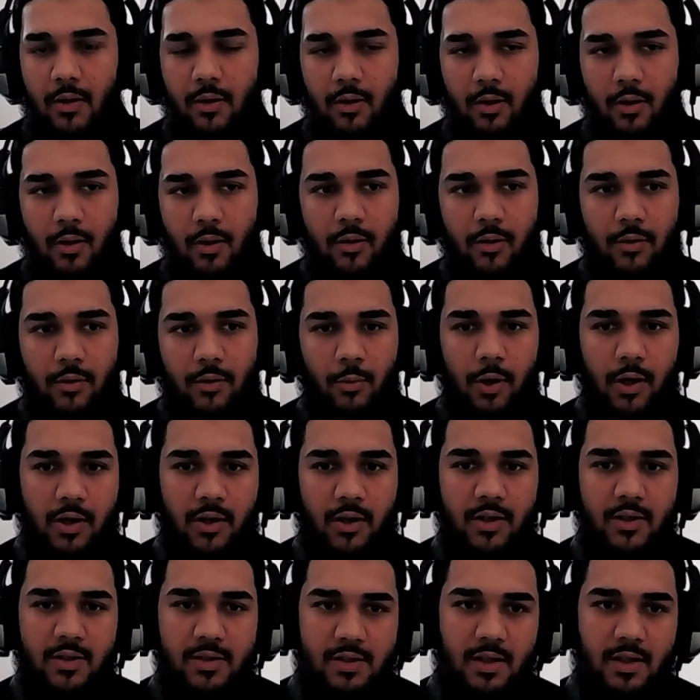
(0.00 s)
the, the
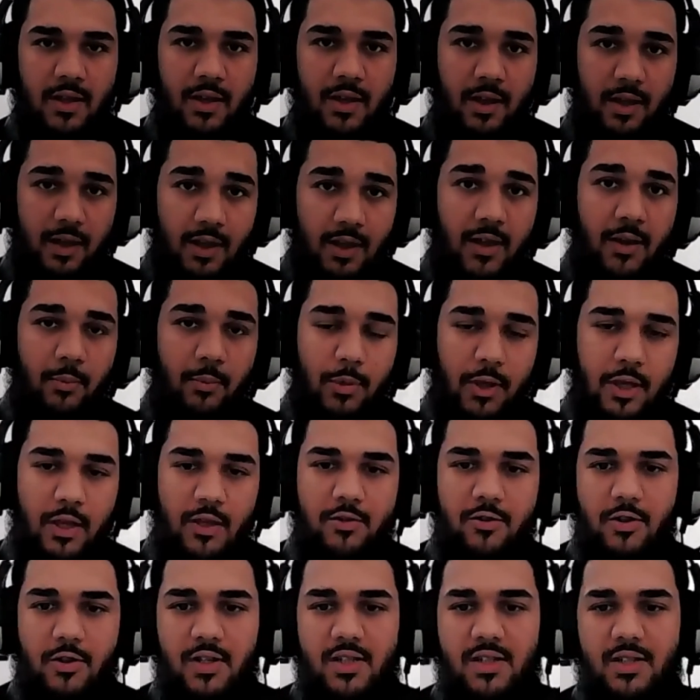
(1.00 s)
work is it, it, can be
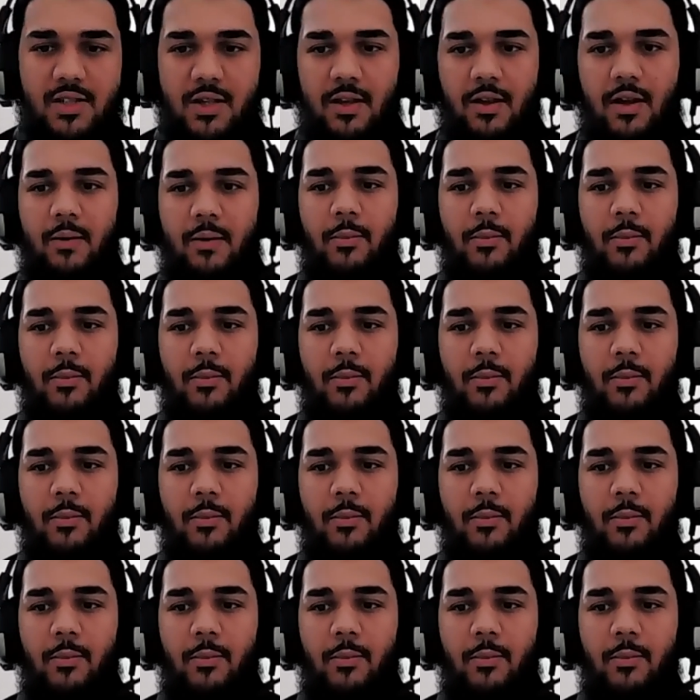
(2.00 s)
interesting